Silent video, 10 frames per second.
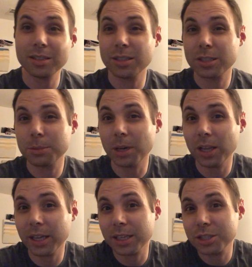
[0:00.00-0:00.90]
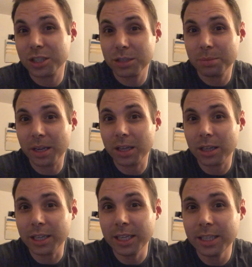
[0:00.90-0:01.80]
Does it smell like it's just been
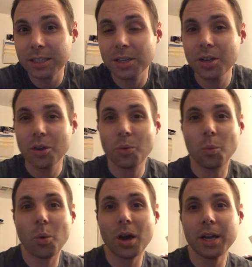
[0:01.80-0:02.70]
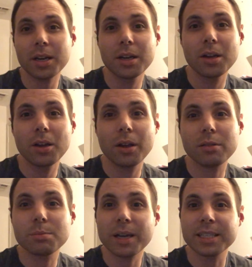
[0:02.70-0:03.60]
cleaned? What
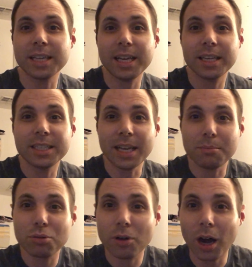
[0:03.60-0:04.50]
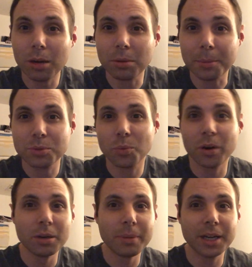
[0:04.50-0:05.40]
is my day-to-day problems?
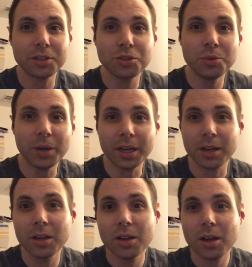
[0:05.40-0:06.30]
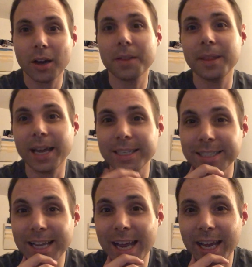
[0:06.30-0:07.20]
What am I doing on
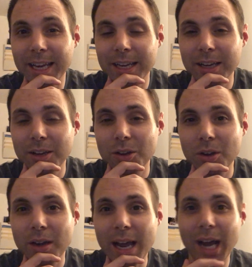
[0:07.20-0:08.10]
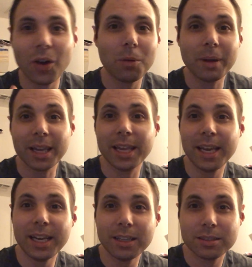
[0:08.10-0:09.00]
that day? How am I
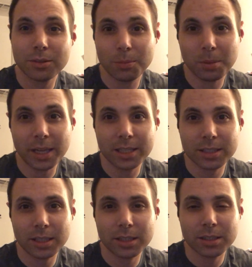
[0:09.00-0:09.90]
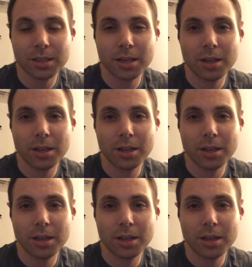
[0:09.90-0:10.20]
getting to places?